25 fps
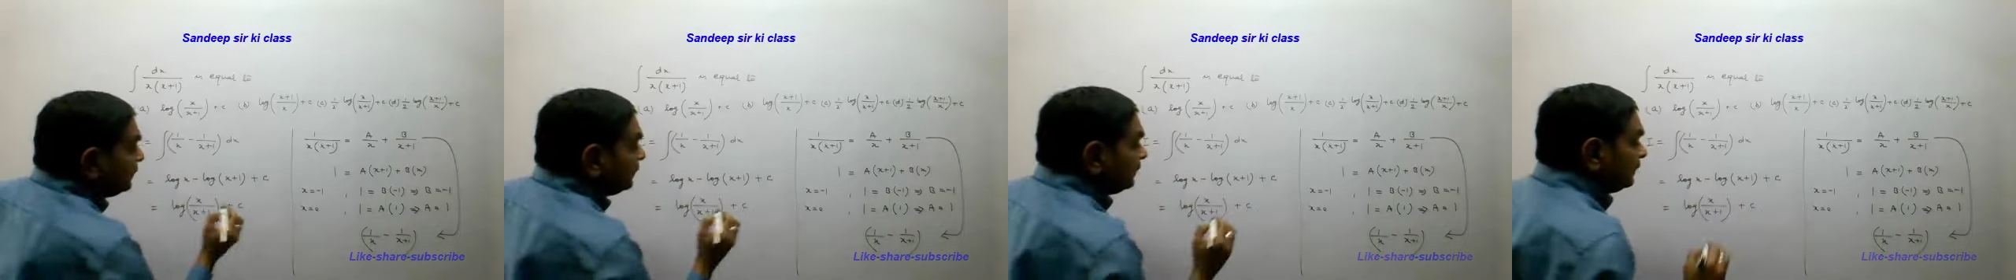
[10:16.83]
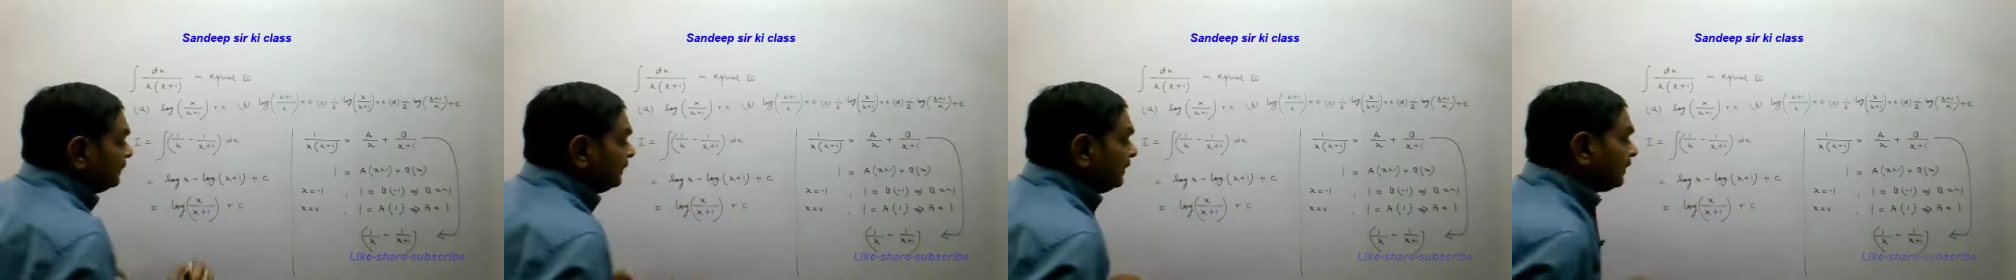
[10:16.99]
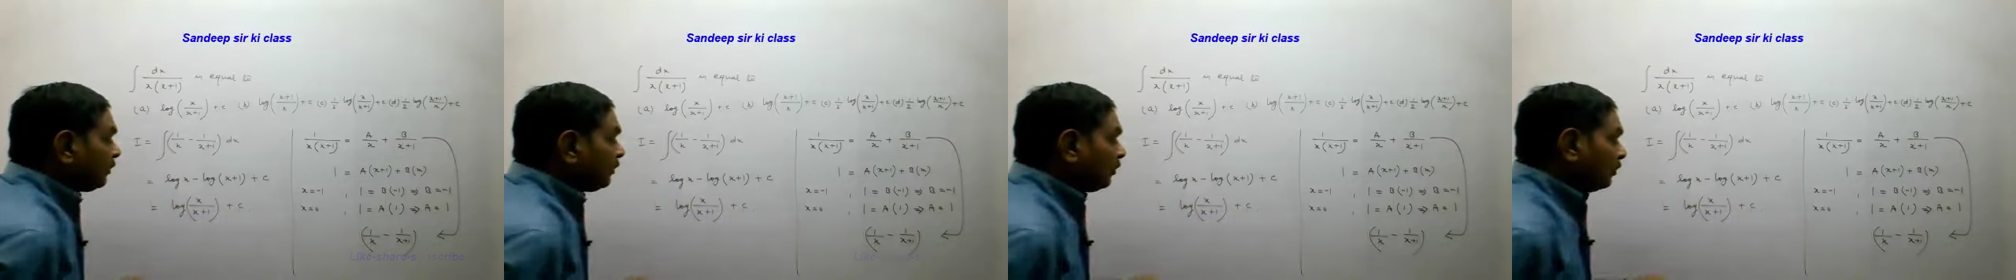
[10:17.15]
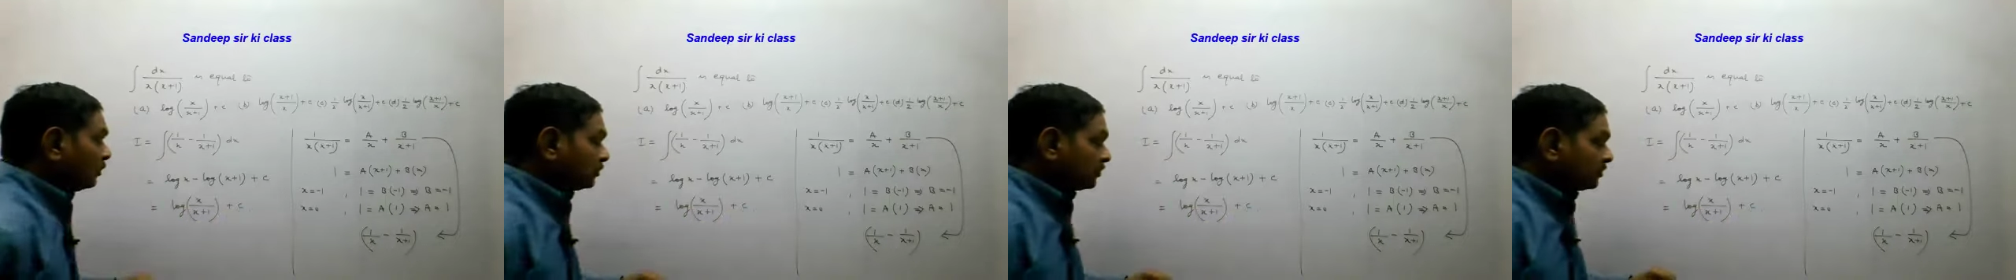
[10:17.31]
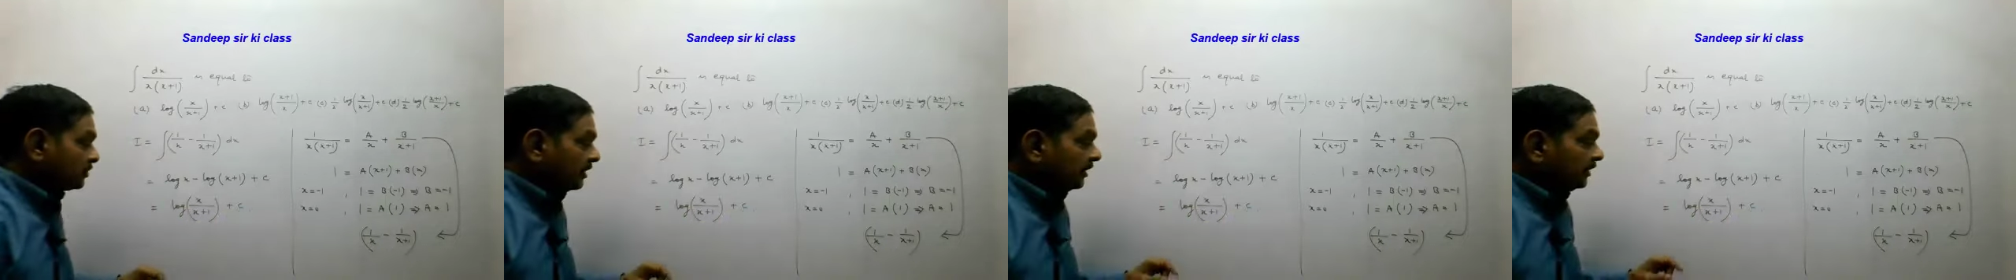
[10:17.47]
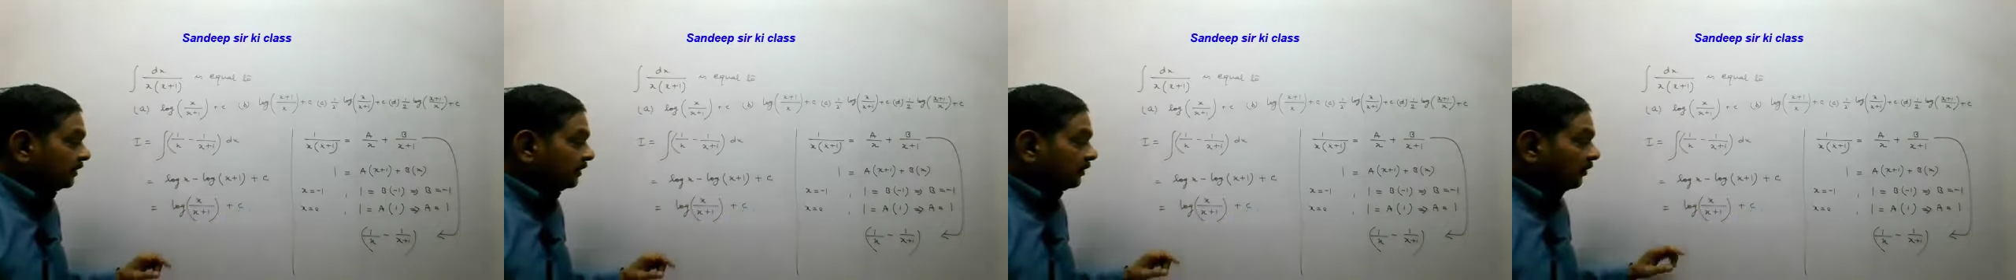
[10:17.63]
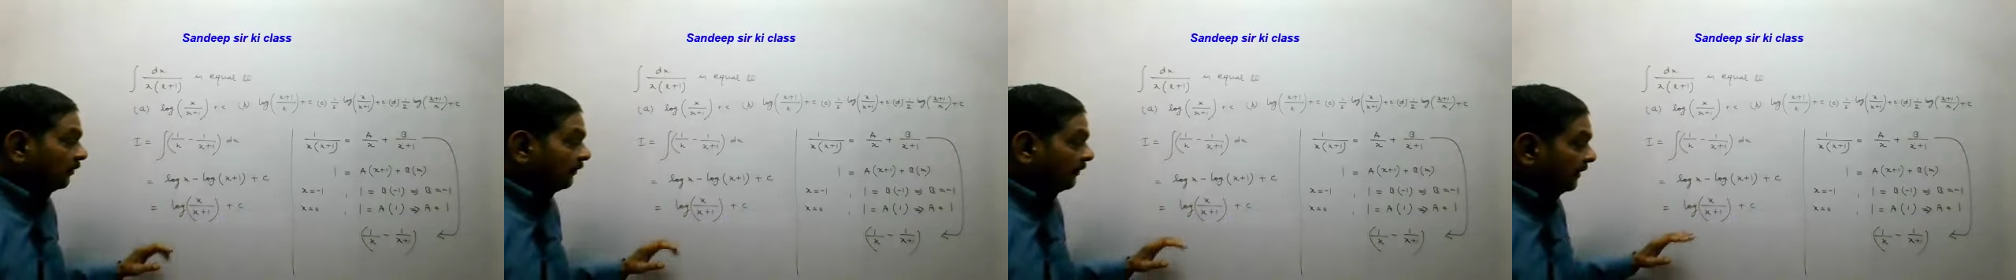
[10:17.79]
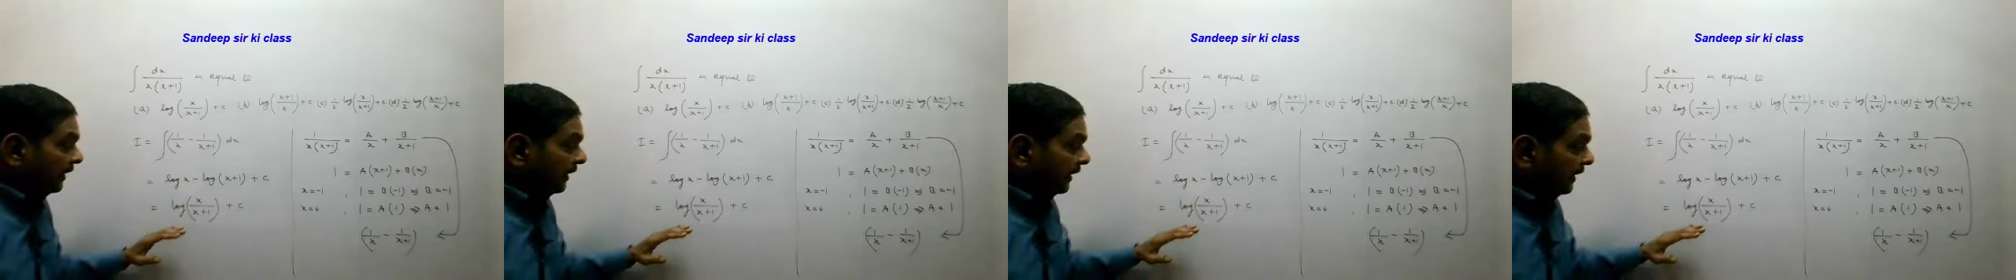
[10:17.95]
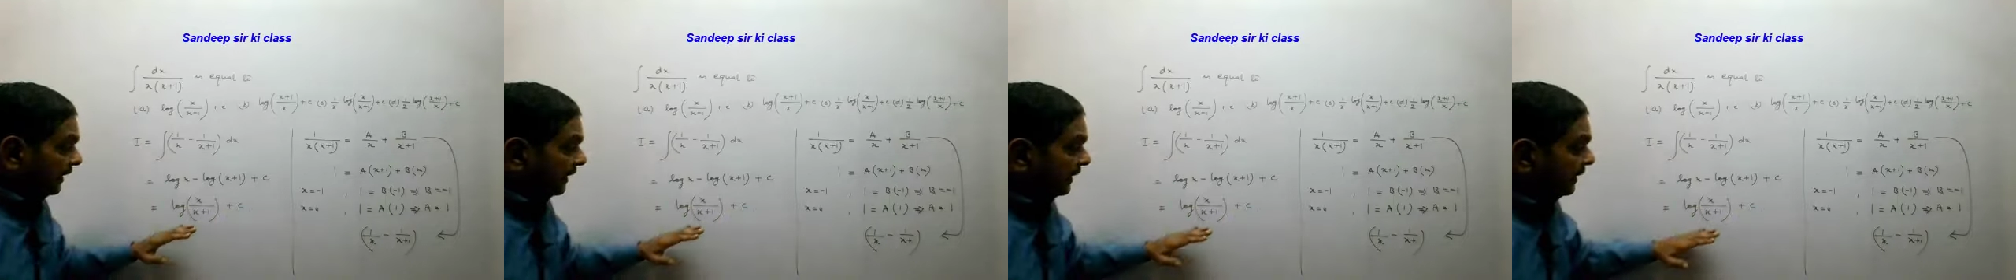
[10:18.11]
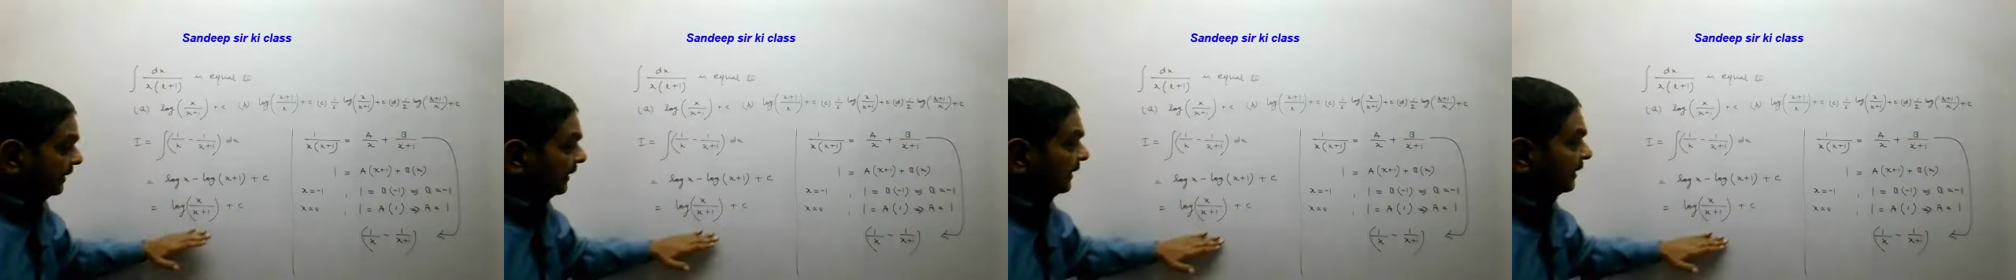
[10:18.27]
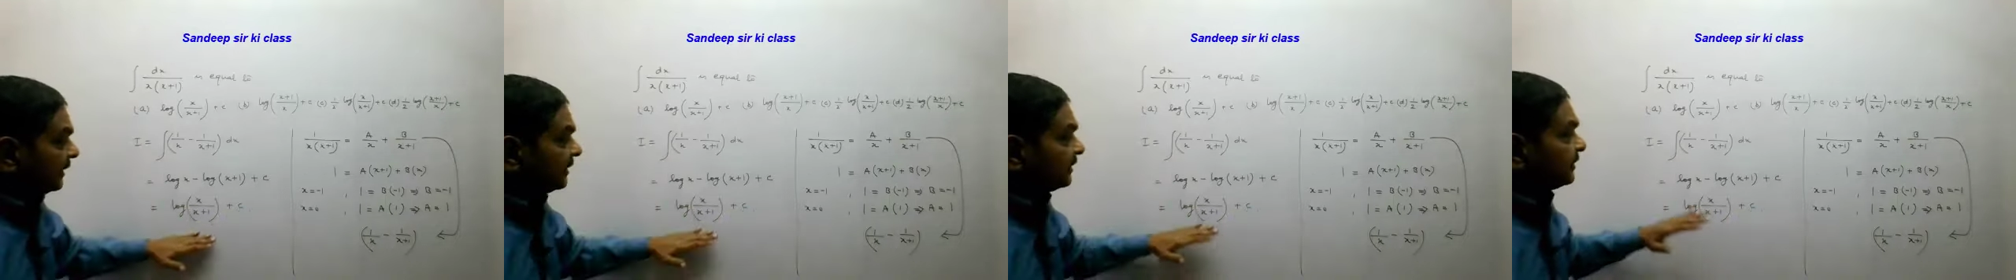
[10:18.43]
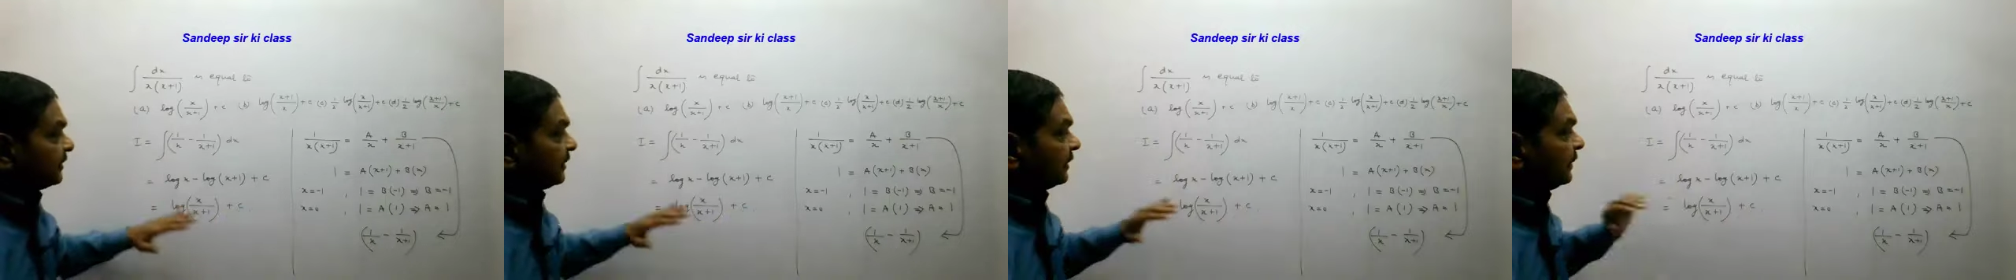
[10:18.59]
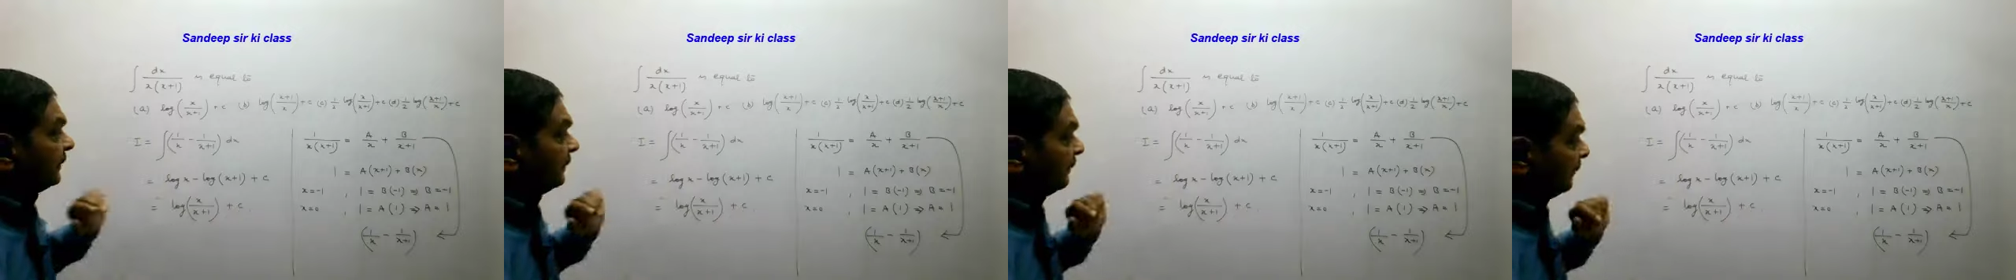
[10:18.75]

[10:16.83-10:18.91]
the constant of integration.